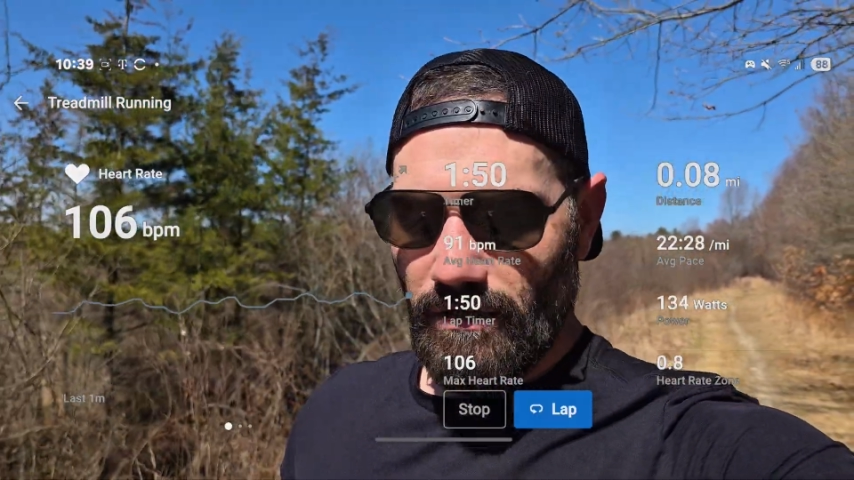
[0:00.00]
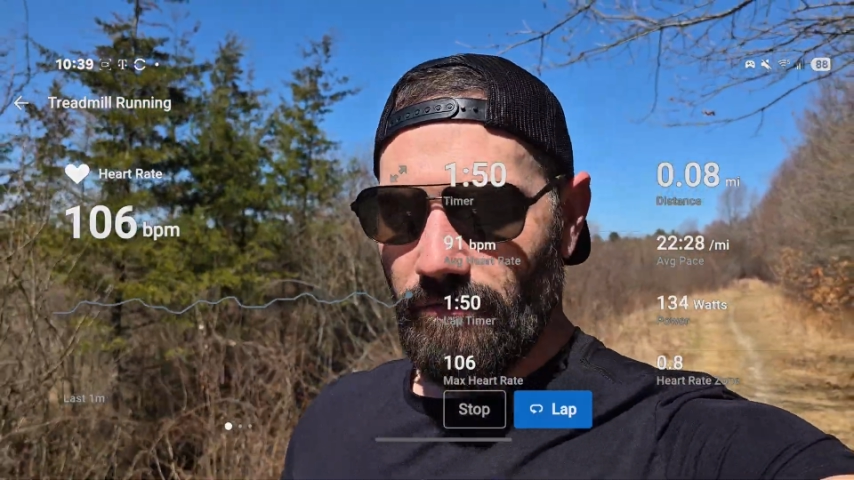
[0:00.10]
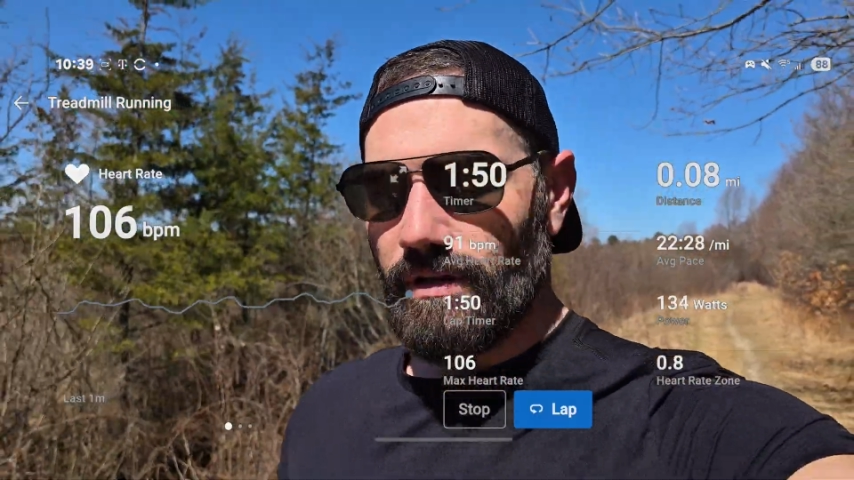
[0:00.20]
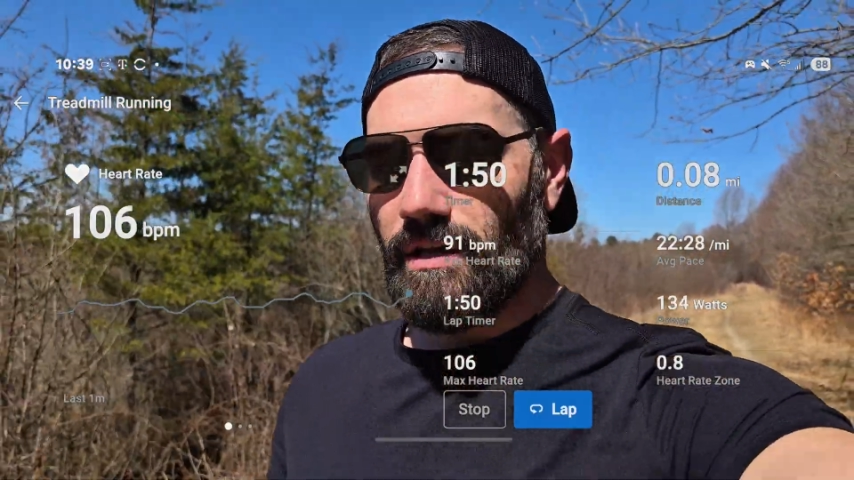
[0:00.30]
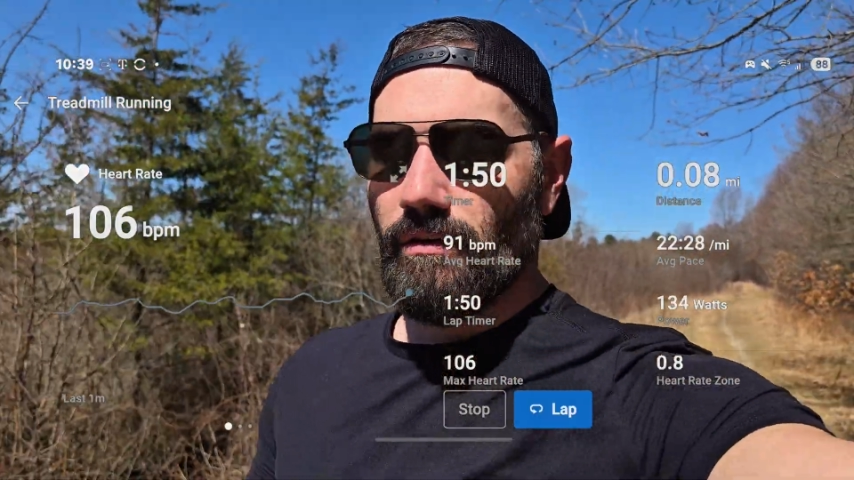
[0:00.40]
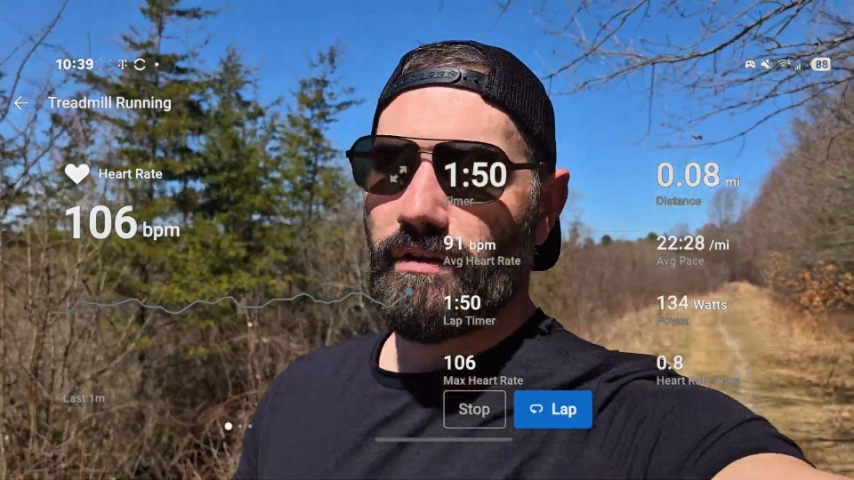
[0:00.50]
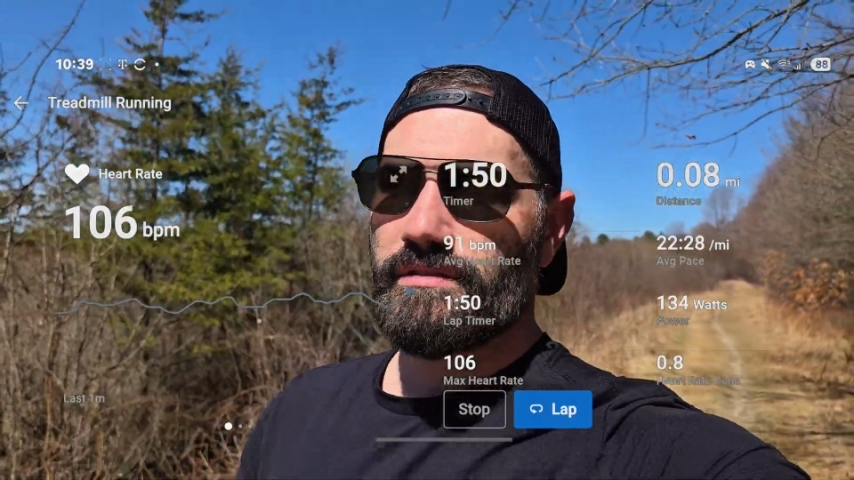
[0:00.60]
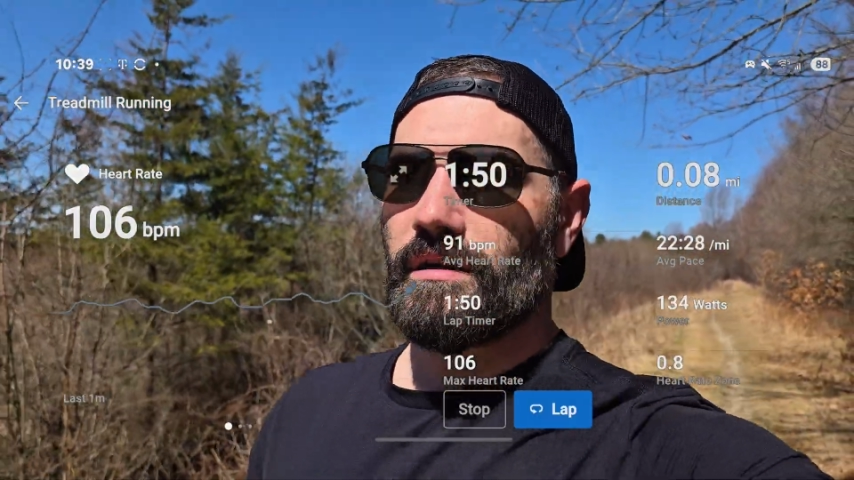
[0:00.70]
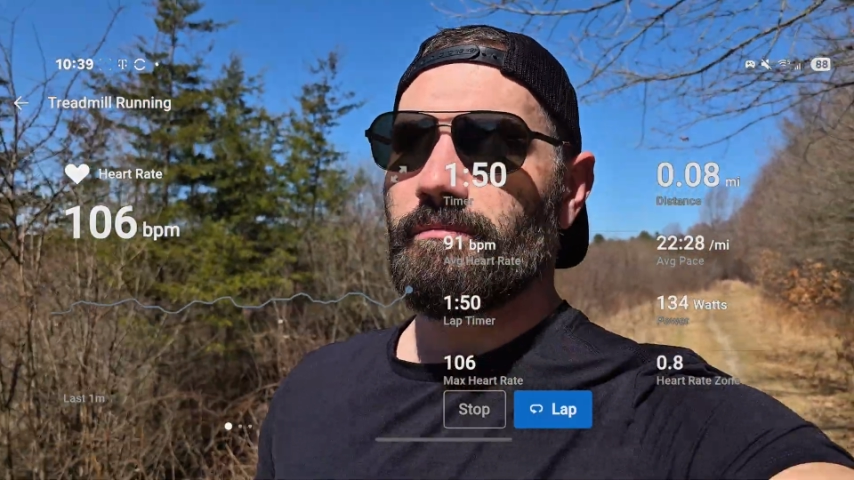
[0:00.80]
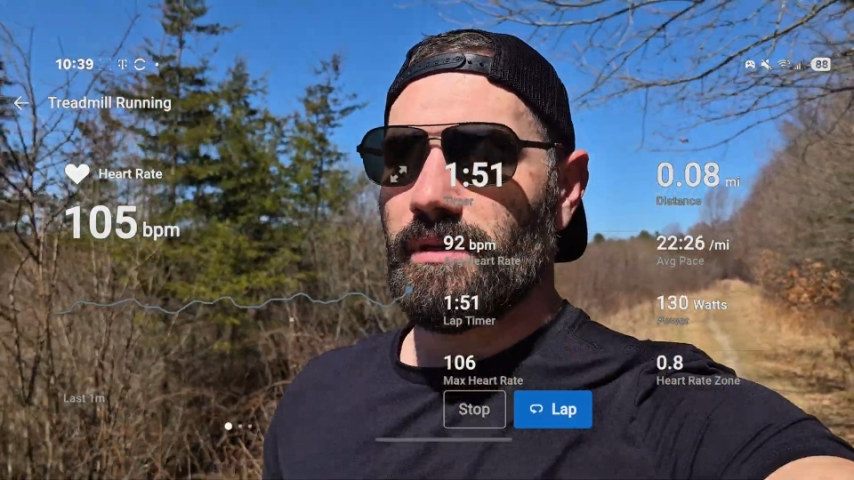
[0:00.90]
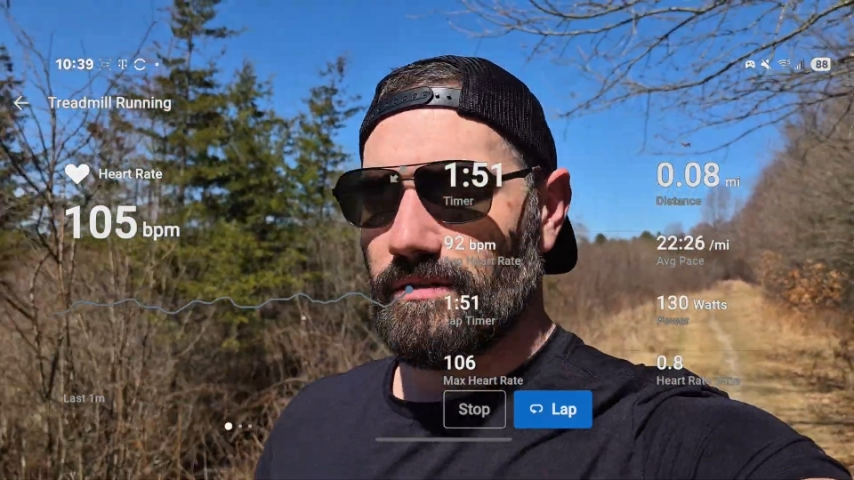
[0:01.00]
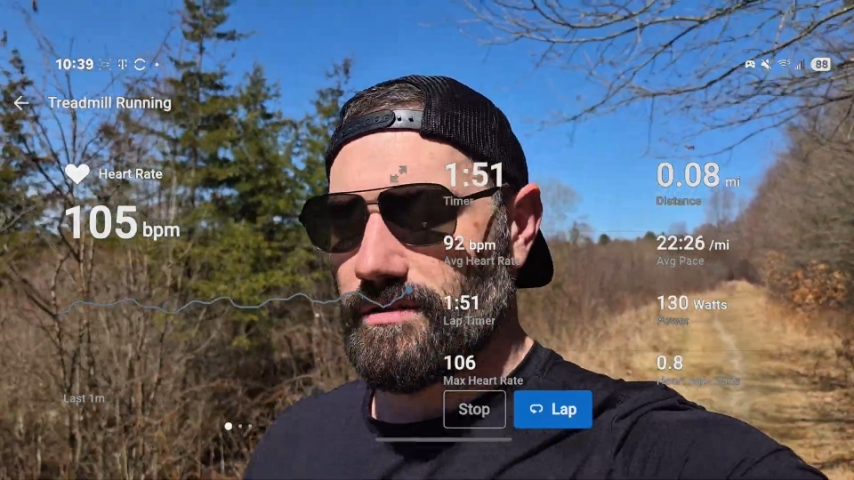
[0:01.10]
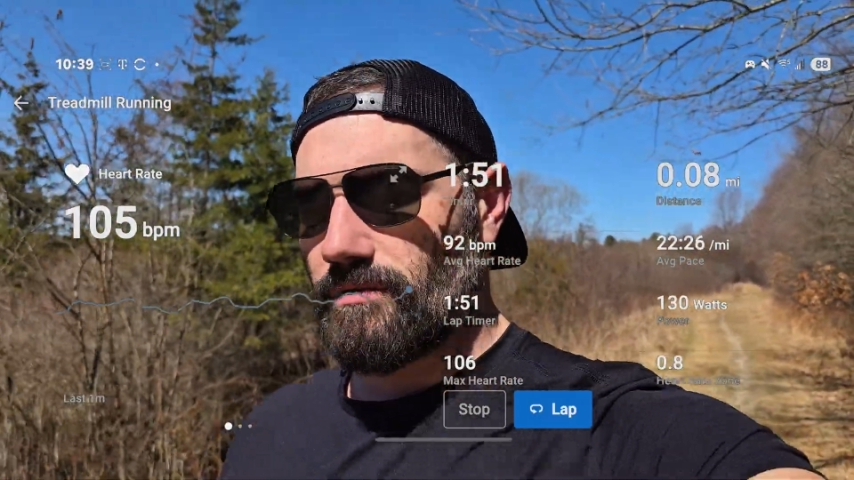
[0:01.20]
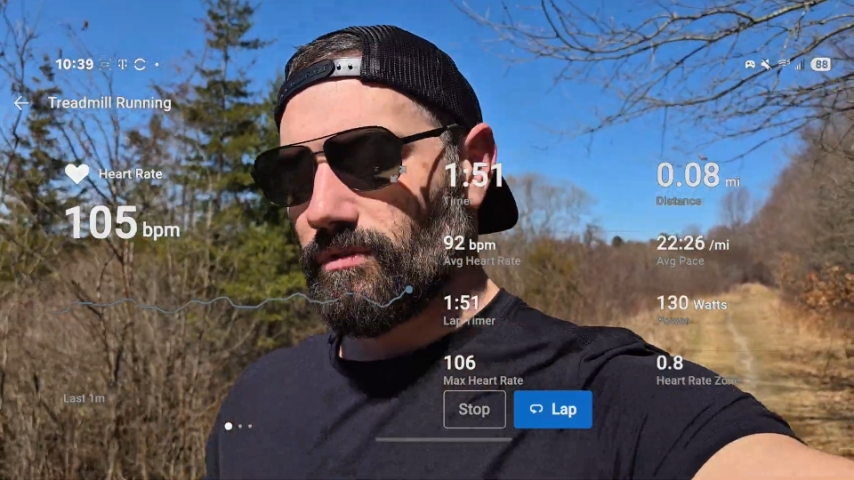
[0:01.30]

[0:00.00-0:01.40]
video of this up here too.